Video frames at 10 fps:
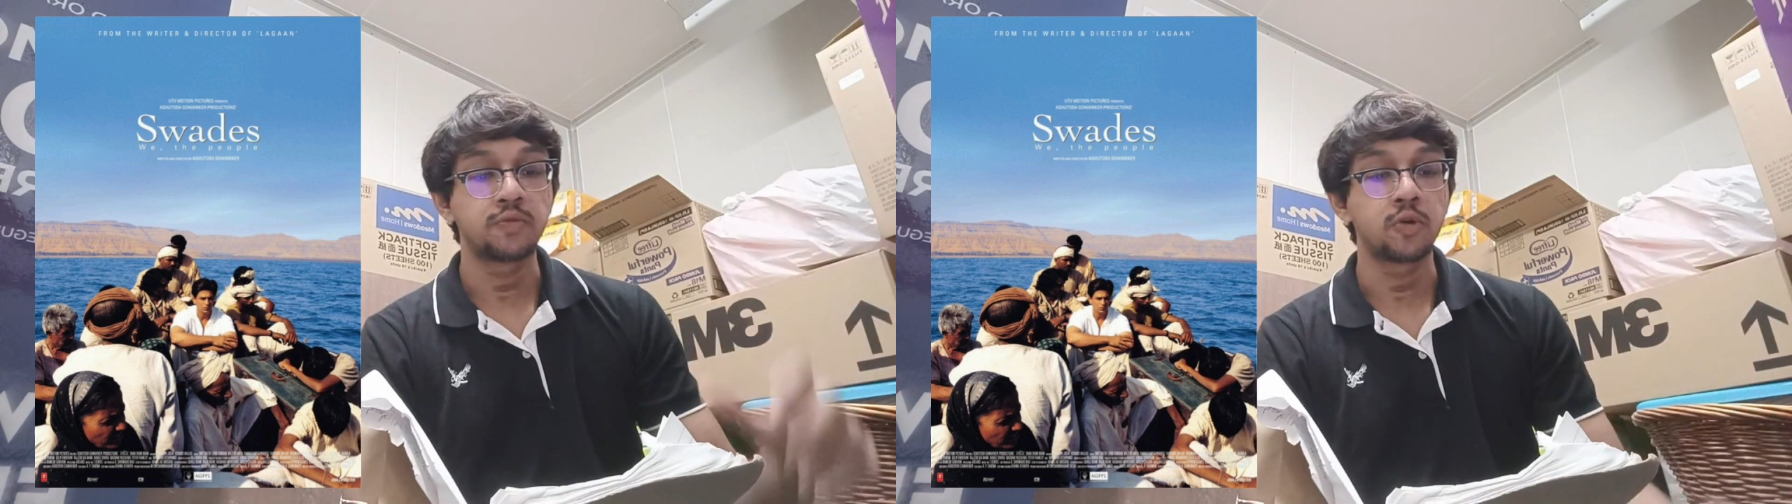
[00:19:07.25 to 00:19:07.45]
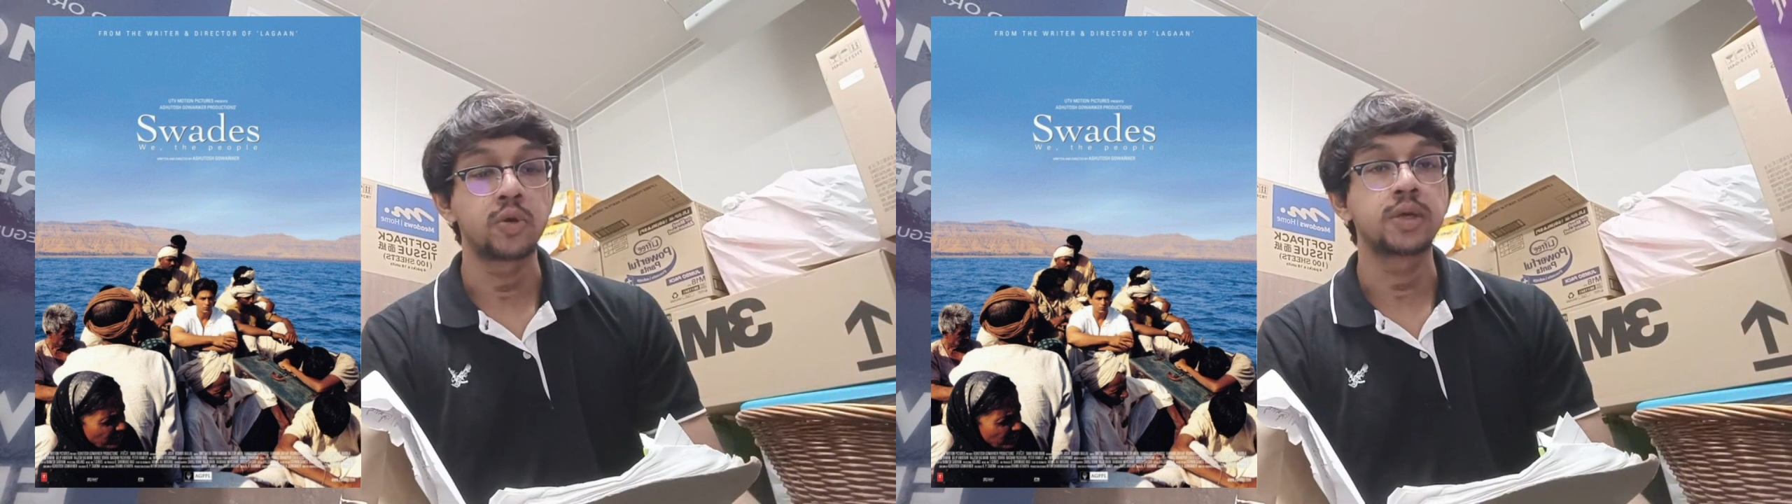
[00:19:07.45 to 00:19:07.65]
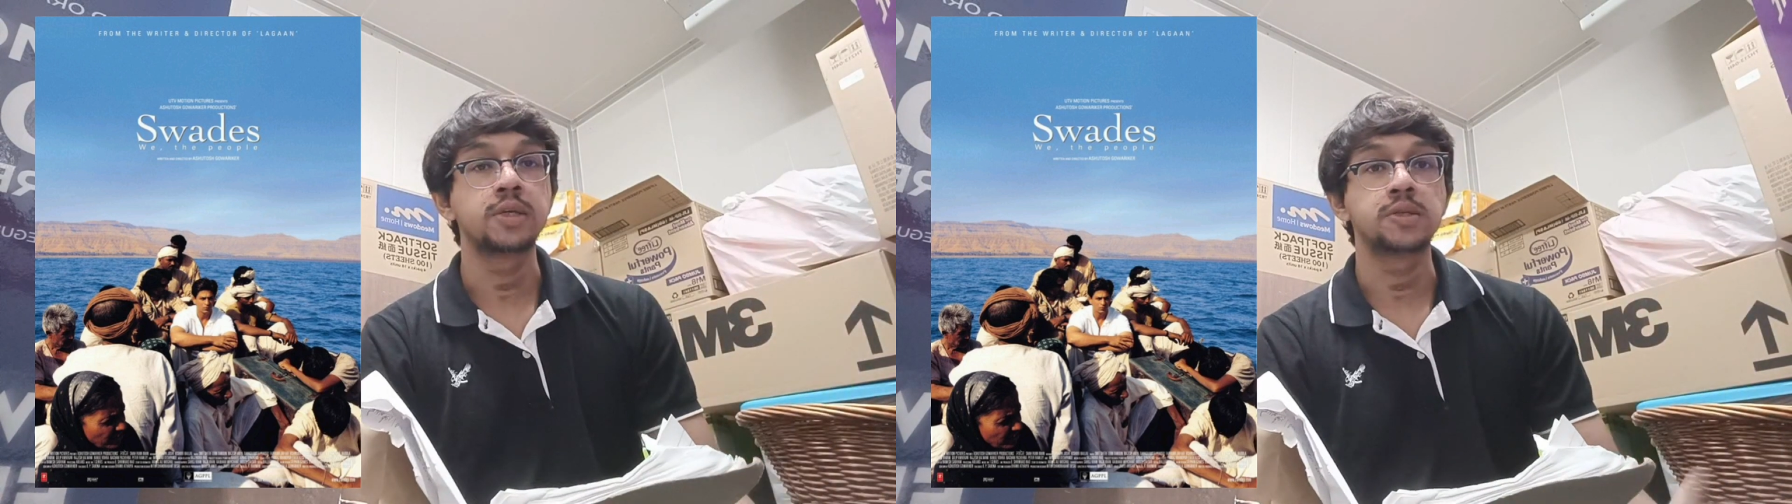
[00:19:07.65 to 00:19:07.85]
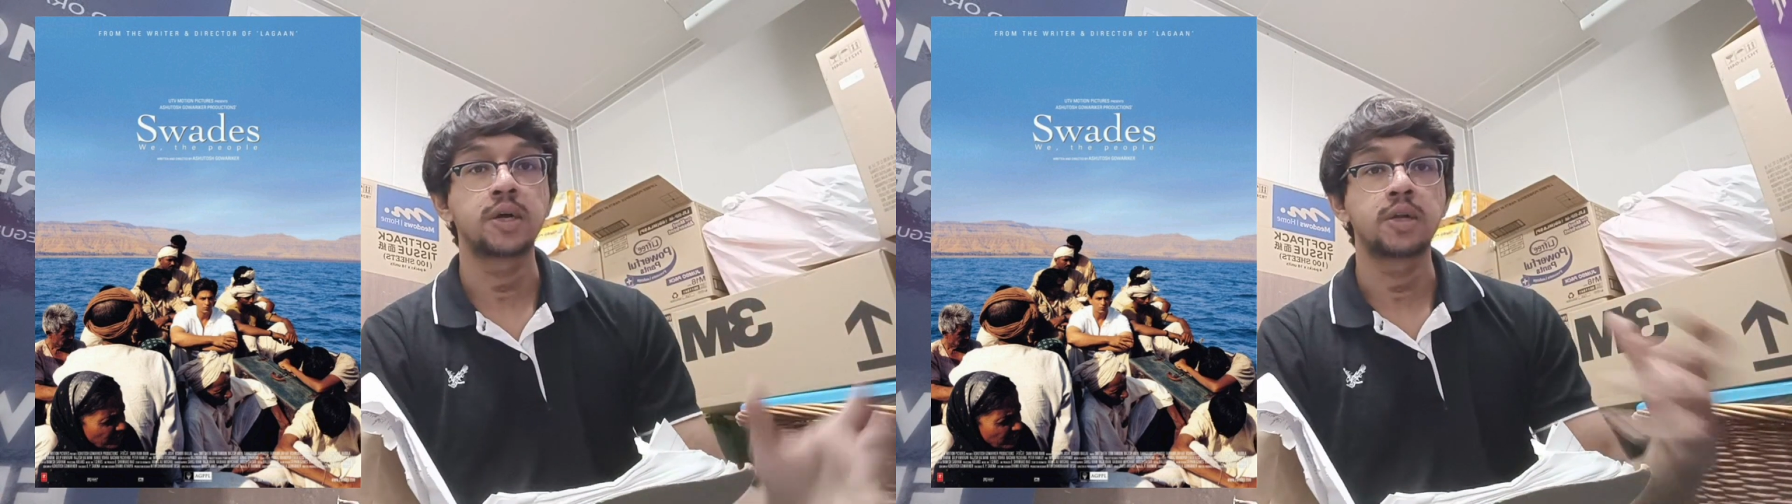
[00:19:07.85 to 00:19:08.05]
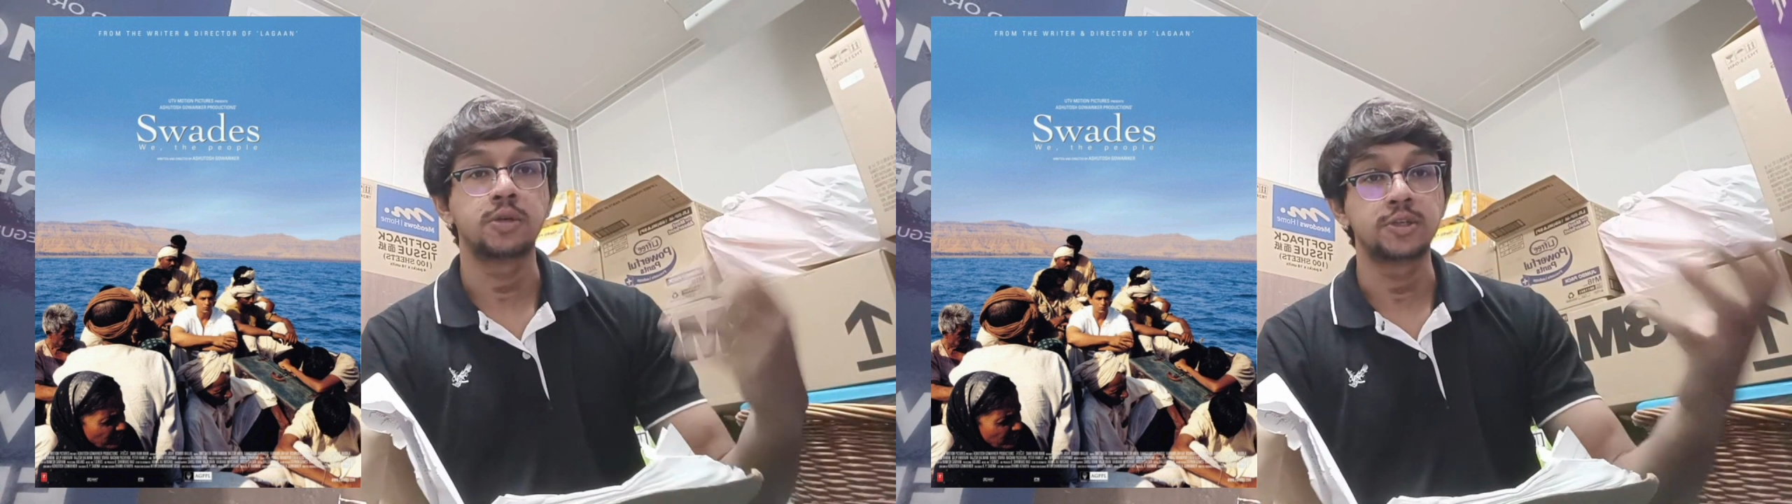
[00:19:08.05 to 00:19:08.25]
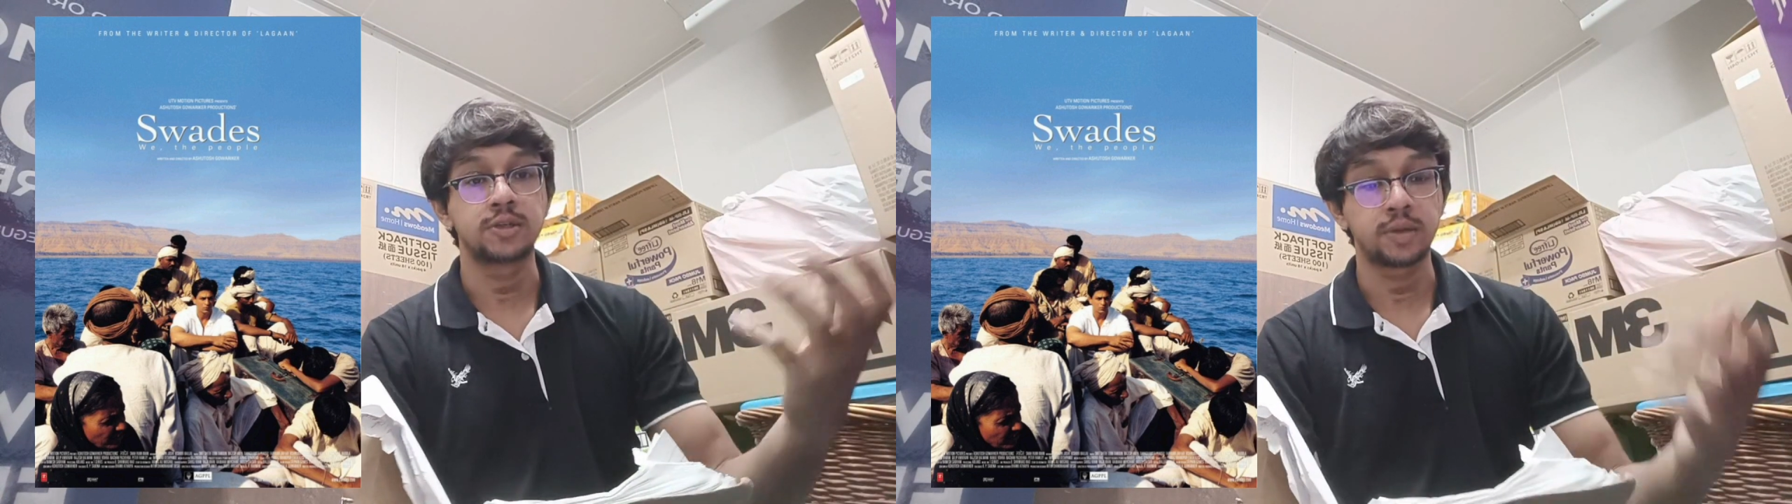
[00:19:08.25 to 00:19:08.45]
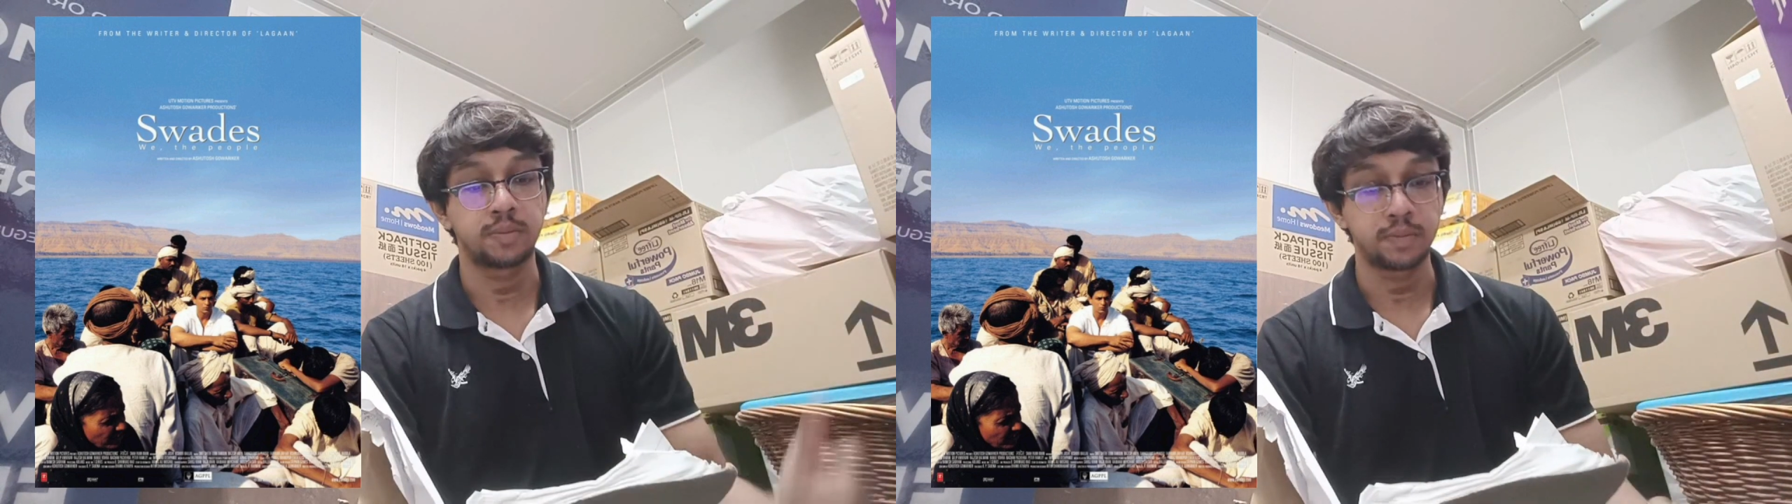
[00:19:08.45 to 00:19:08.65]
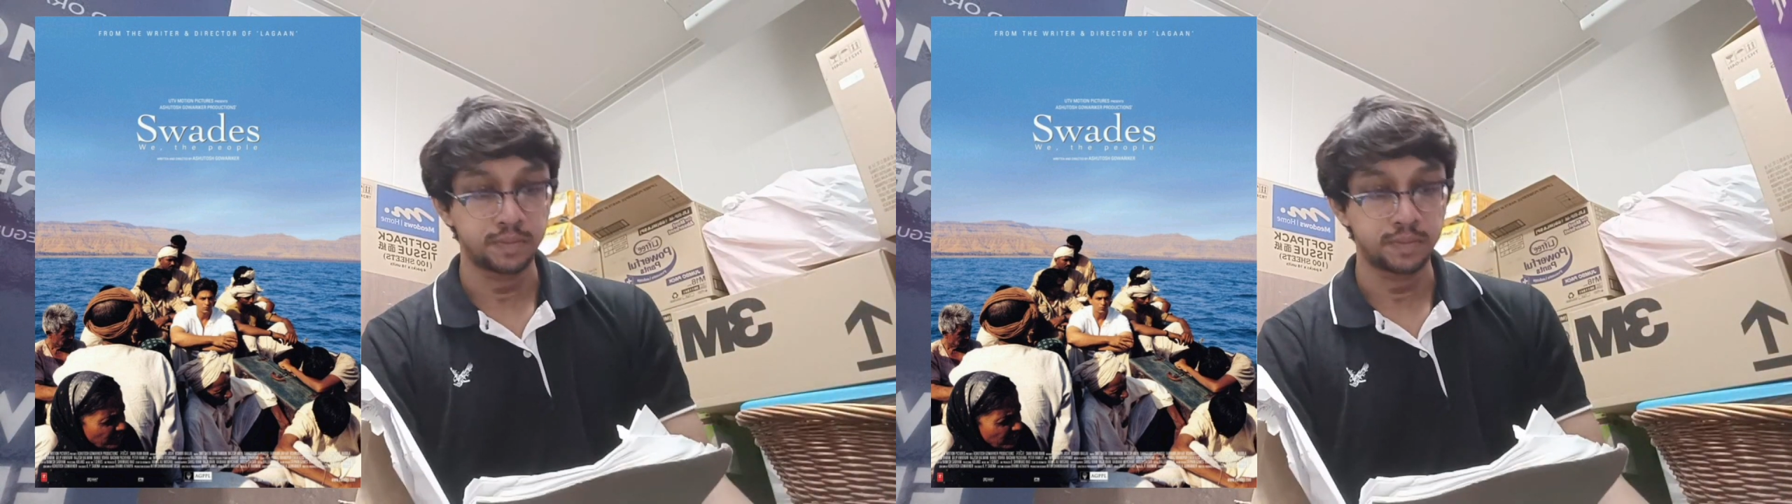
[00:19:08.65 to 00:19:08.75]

following his heart this time.